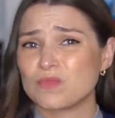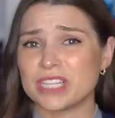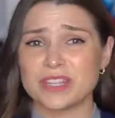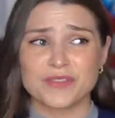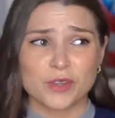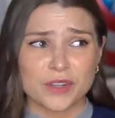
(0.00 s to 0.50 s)

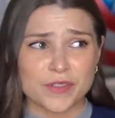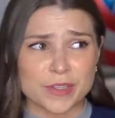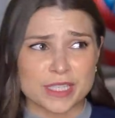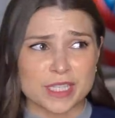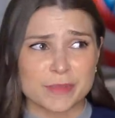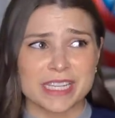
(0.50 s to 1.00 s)
didn't feel
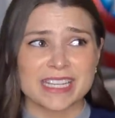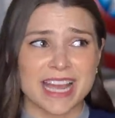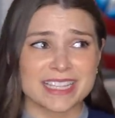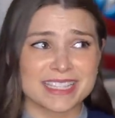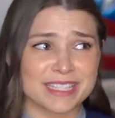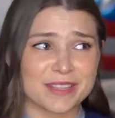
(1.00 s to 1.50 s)
confusing to me.
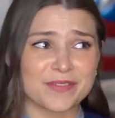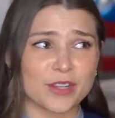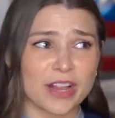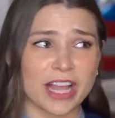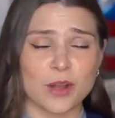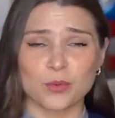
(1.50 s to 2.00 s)
Yes, does it
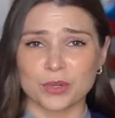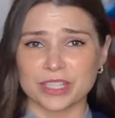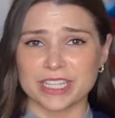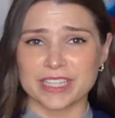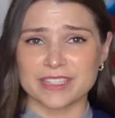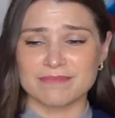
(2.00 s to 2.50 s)
feel like a
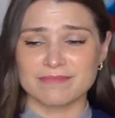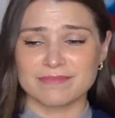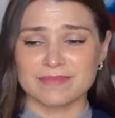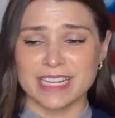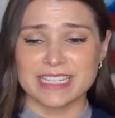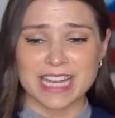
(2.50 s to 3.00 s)
really
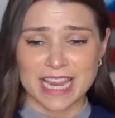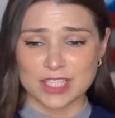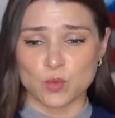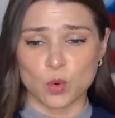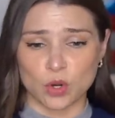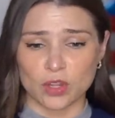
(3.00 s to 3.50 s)

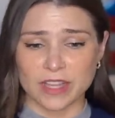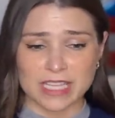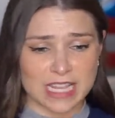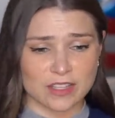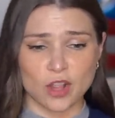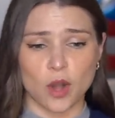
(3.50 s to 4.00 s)
intense world that
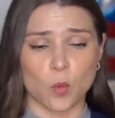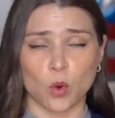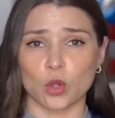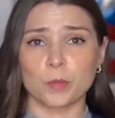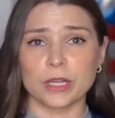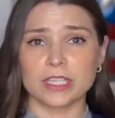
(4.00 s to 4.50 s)
has a lot of
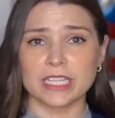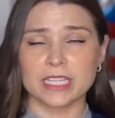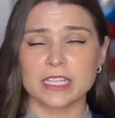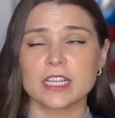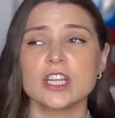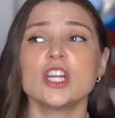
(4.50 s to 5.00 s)
world
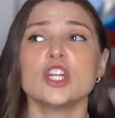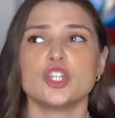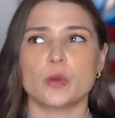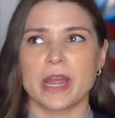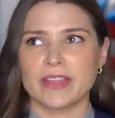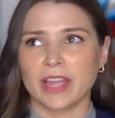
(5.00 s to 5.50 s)
building?
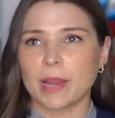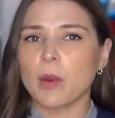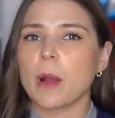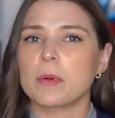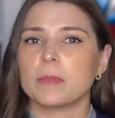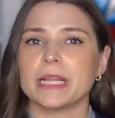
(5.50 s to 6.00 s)
Do I think I
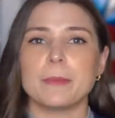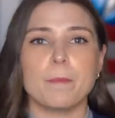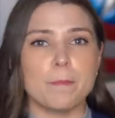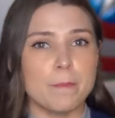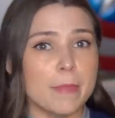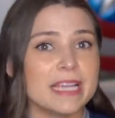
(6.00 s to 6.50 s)
probably
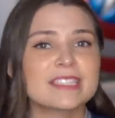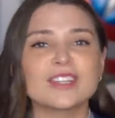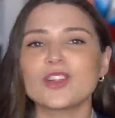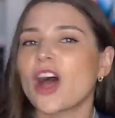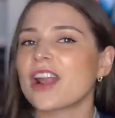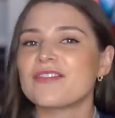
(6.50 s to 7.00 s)
missed
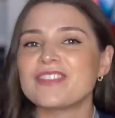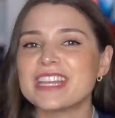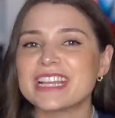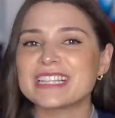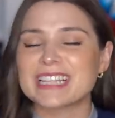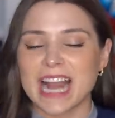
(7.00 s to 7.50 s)
a lot of
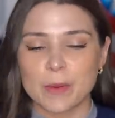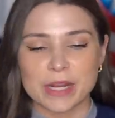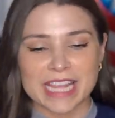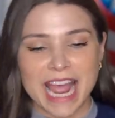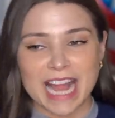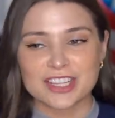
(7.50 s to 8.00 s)
things that I
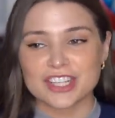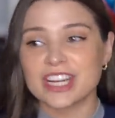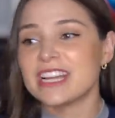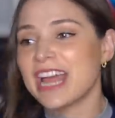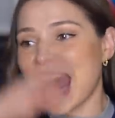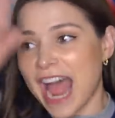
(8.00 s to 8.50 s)
would catch
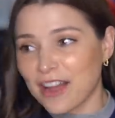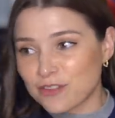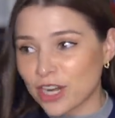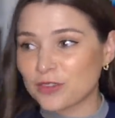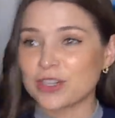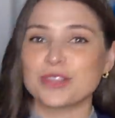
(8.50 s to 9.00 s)

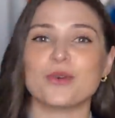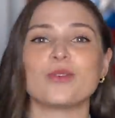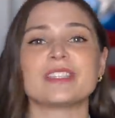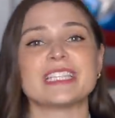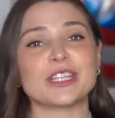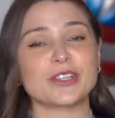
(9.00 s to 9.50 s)
after I read the
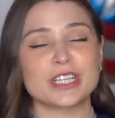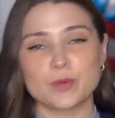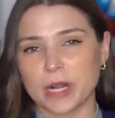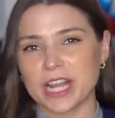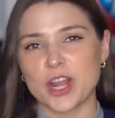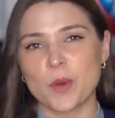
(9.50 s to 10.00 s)
whole series
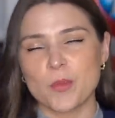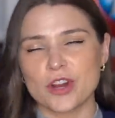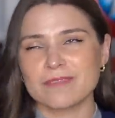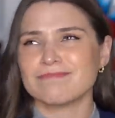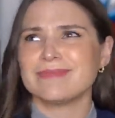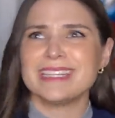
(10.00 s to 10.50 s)
when I know
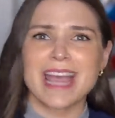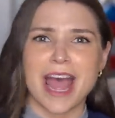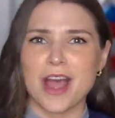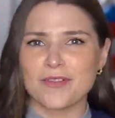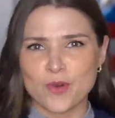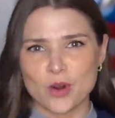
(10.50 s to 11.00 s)
more?
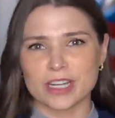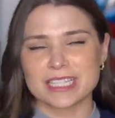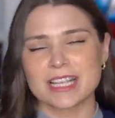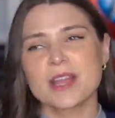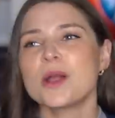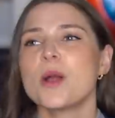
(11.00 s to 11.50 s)
Yeah, of
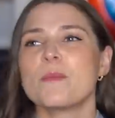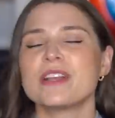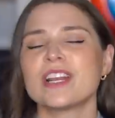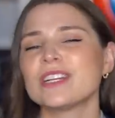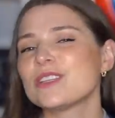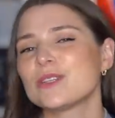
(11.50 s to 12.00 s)
course. But
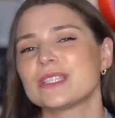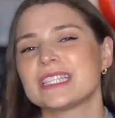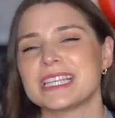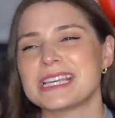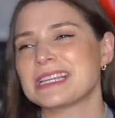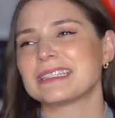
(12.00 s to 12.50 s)
none of those
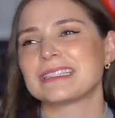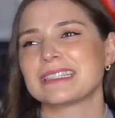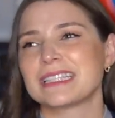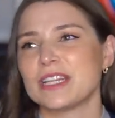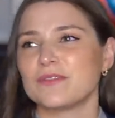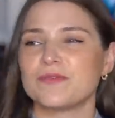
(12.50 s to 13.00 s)

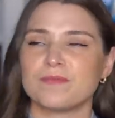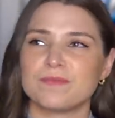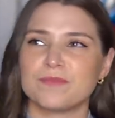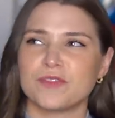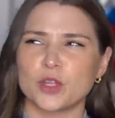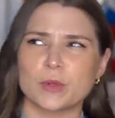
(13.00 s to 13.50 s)
things
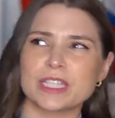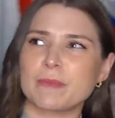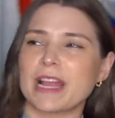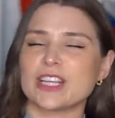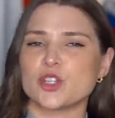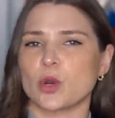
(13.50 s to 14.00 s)
influenced
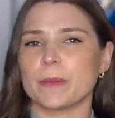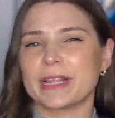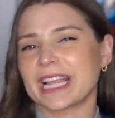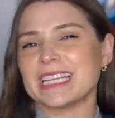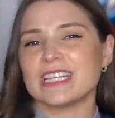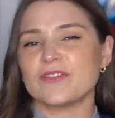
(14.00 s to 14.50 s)
my enjoyment.
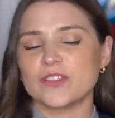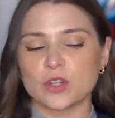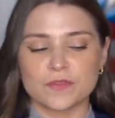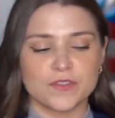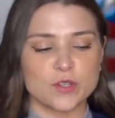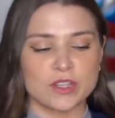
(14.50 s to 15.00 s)
Like, it didn't feel
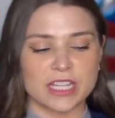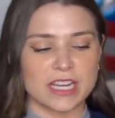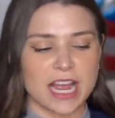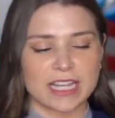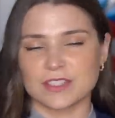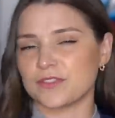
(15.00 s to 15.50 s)

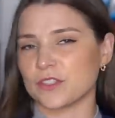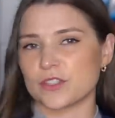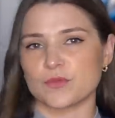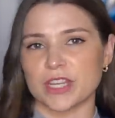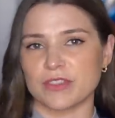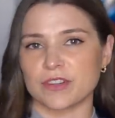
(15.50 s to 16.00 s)
confusing as a
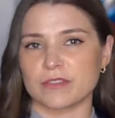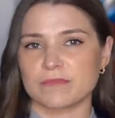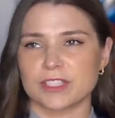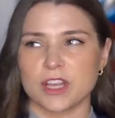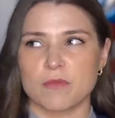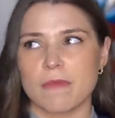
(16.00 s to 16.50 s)
first read through.
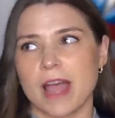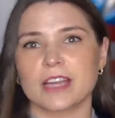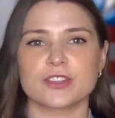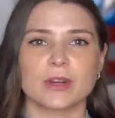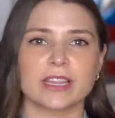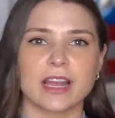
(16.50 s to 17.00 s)
So I
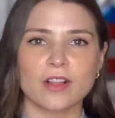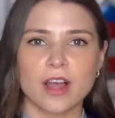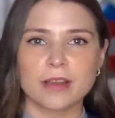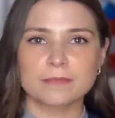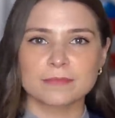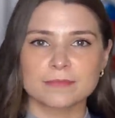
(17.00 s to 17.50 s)
enjoyed that a
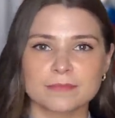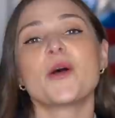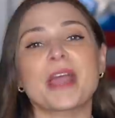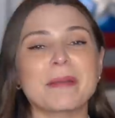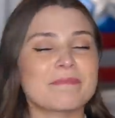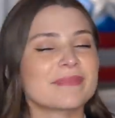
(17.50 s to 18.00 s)
lot.
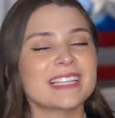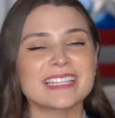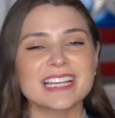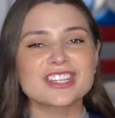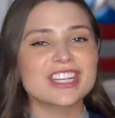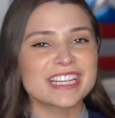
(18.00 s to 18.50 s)
Okay, let's
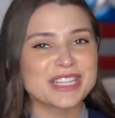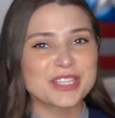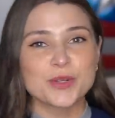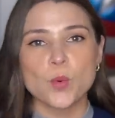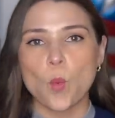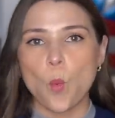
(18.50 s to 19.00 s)
actually get
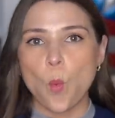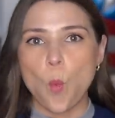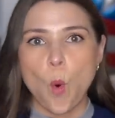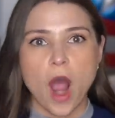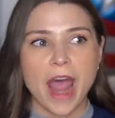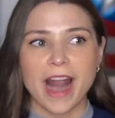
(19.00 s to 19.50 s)
into
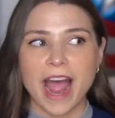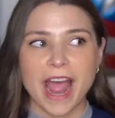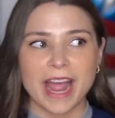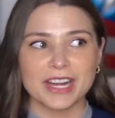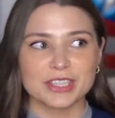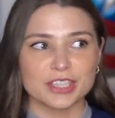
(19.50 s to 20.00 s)
what
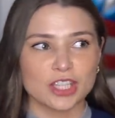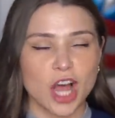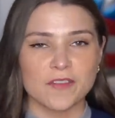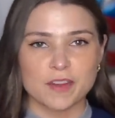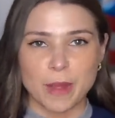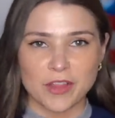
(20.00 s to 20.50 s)
I
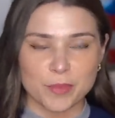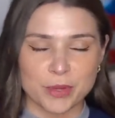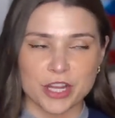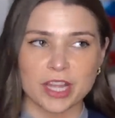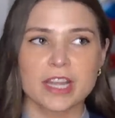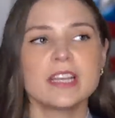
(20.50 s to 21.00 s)
loved about the
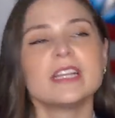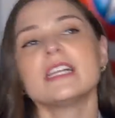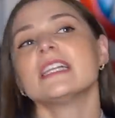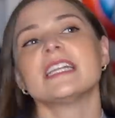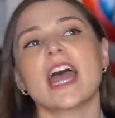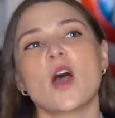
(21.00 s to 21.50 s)
book.
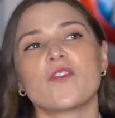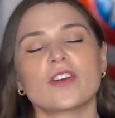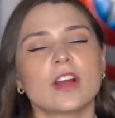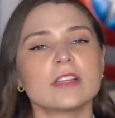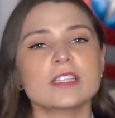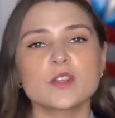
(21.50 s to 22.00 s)
Now, for
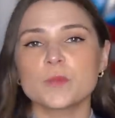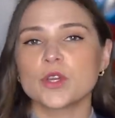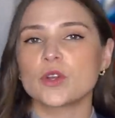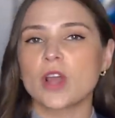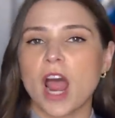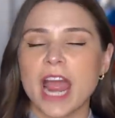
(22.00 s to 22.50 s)
Gardens of the
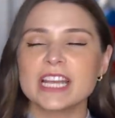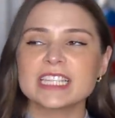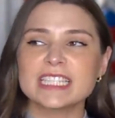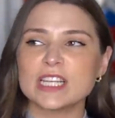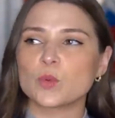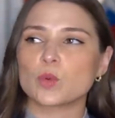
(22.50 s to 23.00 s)
Moon, I
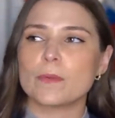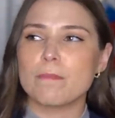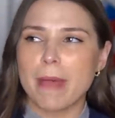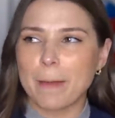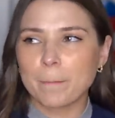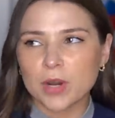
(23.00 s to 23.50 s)
just didn't
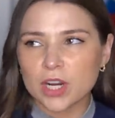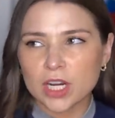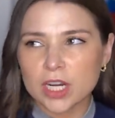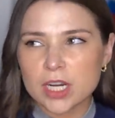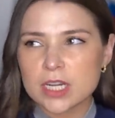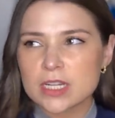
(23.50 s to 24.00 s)

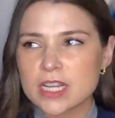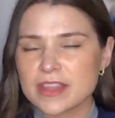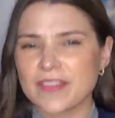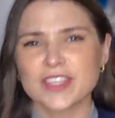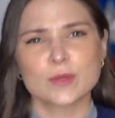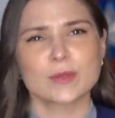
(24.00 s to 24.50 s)
remember that this